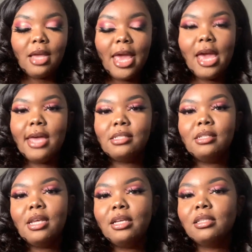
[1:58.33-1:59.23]
as
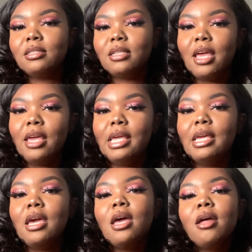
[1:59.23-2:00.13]
niggas say,
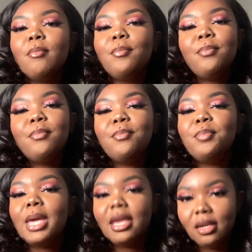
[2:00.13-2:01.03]

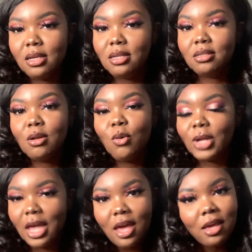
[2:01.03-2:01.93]
pennies,
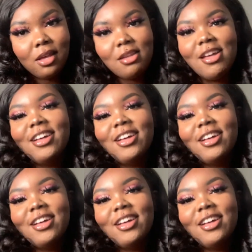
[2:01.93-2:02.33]
okay?